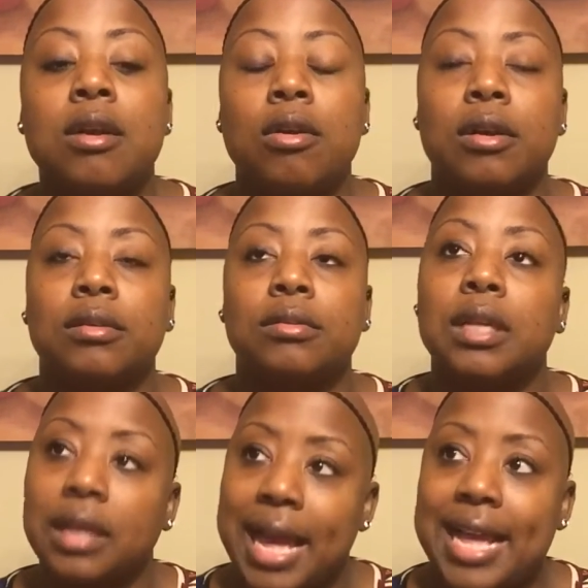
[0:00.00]
or the
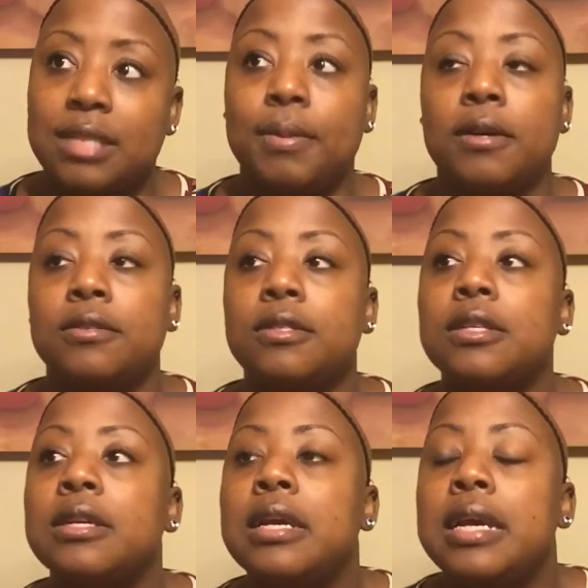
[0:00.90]
last post.
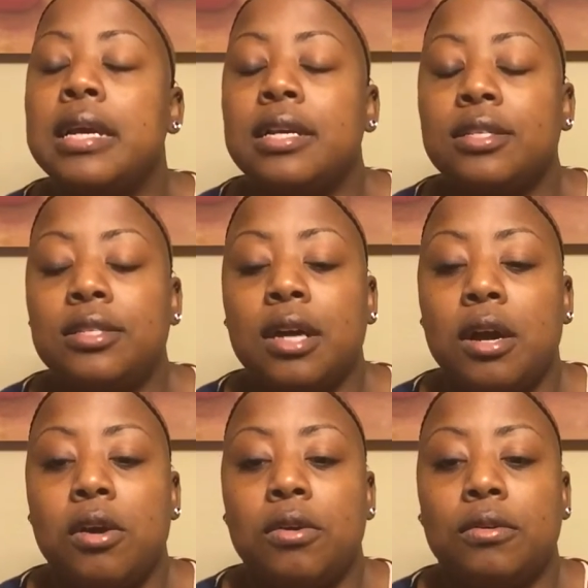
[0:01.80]

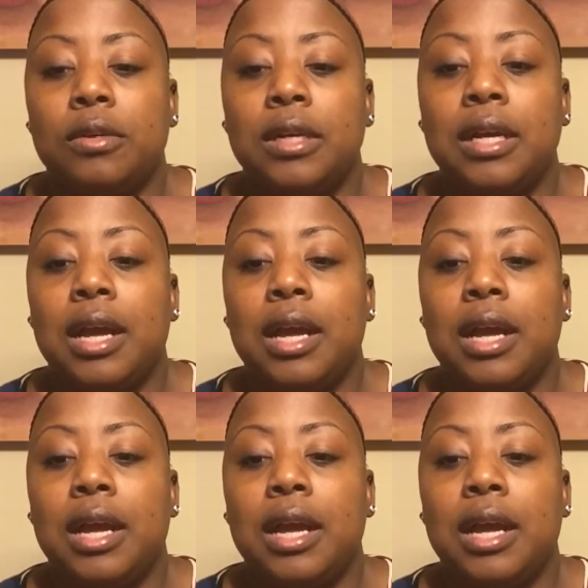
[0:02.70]
So